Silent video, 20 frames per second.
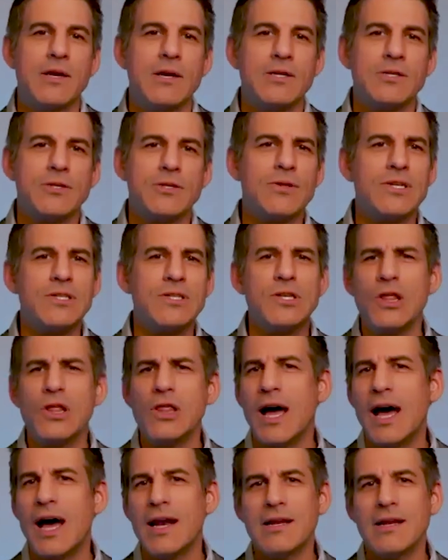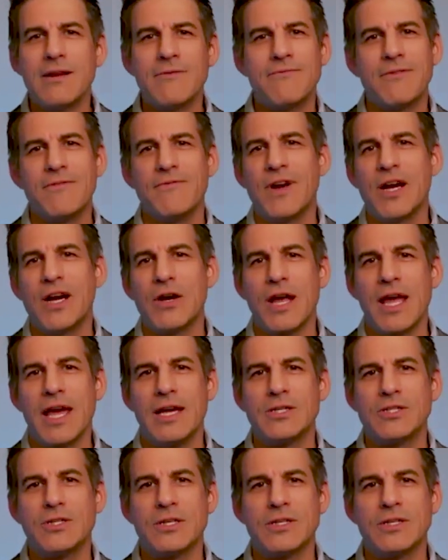So there's a lot of different
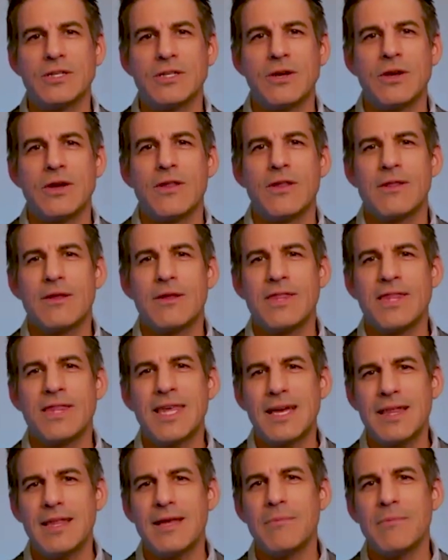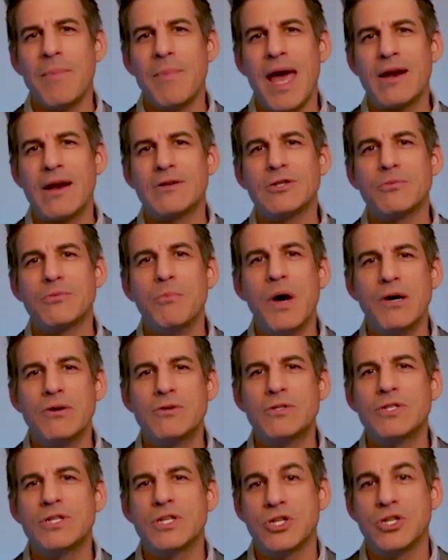variations. The thing that matters
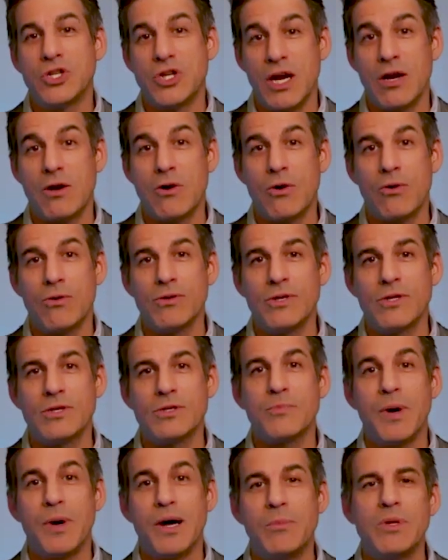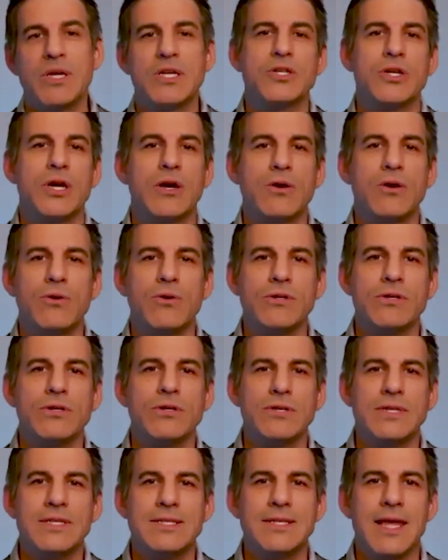most to shareholders, public
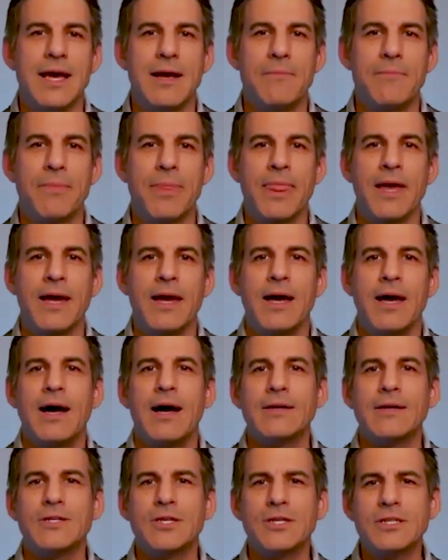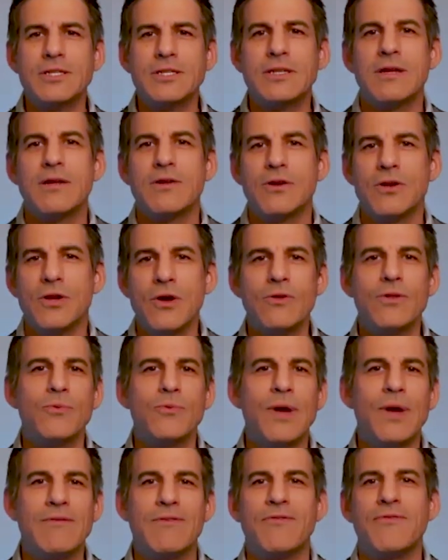shareholders, is that just know that we
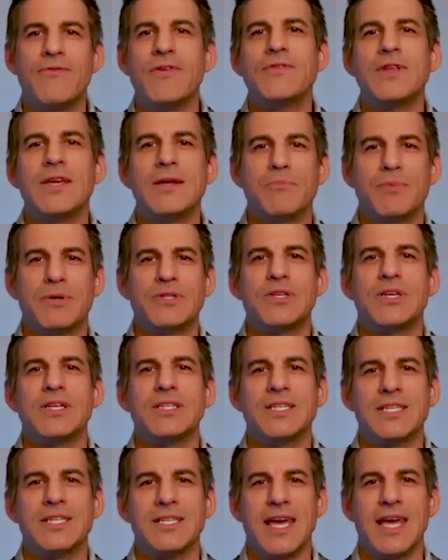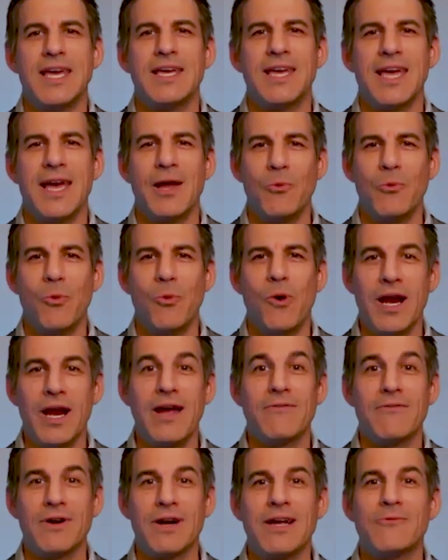have a 15% stake in
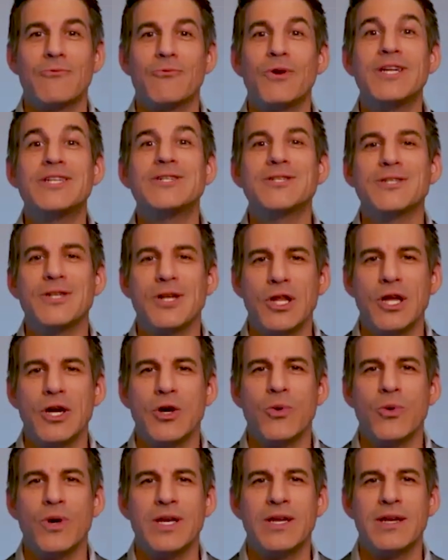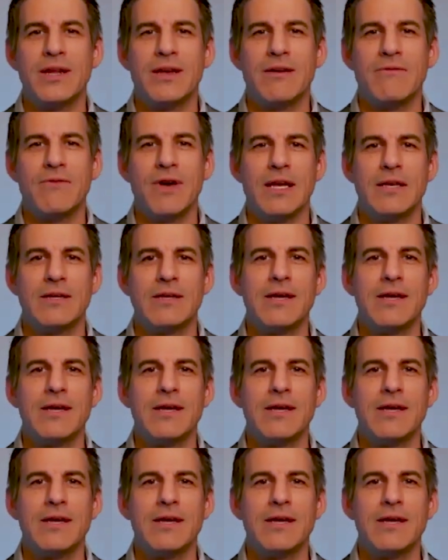whatever reaches a liquidity event.